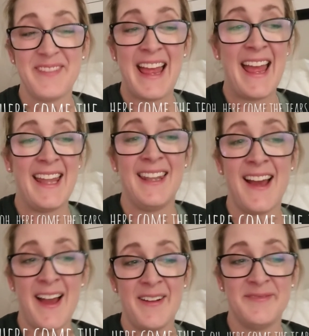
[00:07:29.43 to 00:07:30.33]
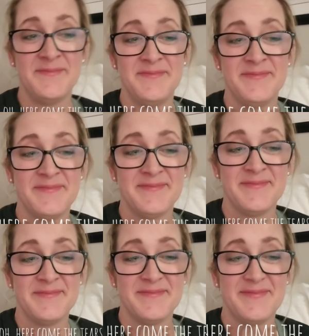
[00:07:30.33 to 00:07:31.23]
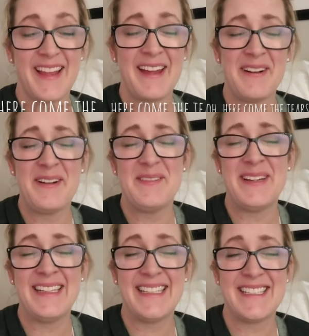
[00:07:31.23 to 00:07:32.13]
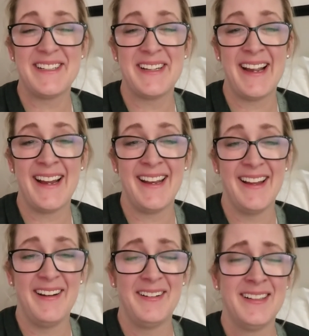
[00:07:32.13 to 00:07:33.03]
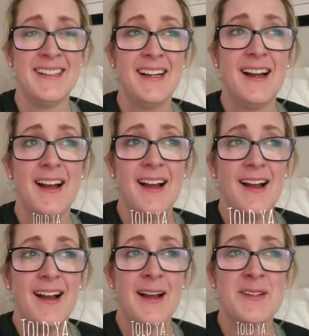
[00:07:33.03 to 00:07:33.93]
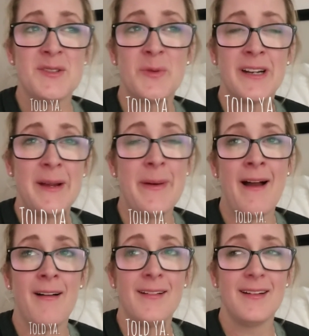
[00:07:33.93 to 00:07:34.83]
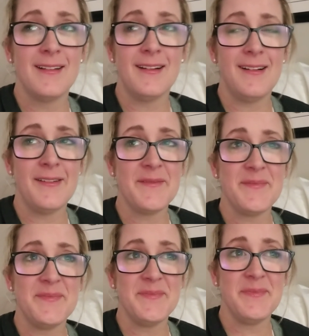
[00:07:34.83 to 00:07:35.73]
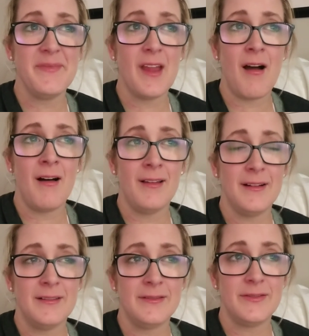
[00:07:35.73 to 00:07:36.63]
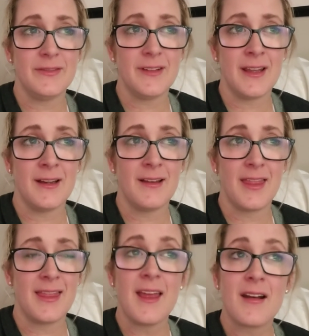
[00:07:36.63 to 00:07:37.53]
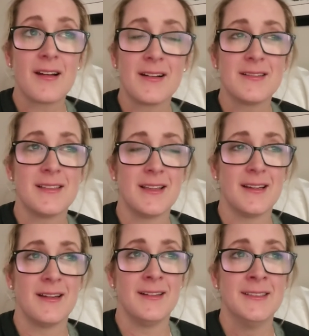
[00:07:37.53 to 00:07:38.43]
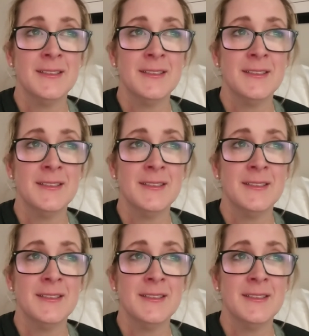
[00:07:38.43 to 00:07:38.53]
And I don't know, I'm getting teary-eyed now. I just worry about all of the theaters, the